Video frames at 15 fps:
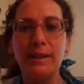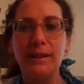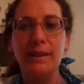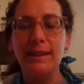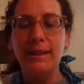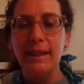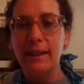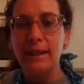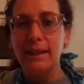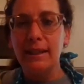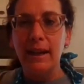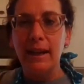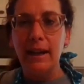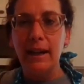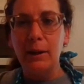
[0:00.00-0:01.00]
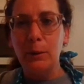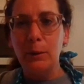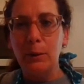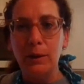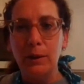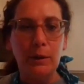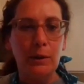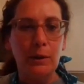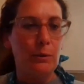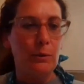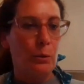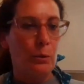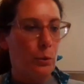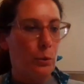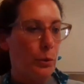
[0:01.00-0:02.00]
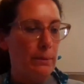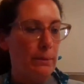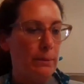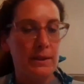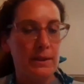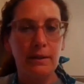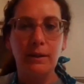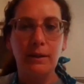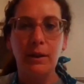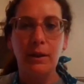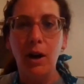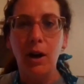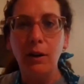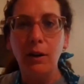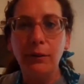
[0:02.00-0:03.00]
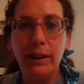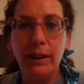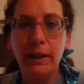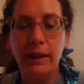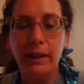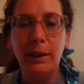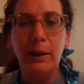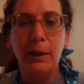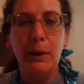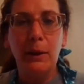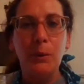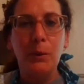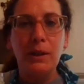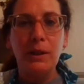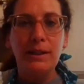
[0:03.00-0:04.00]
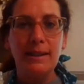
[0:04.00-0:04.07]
We did our whipped coffee.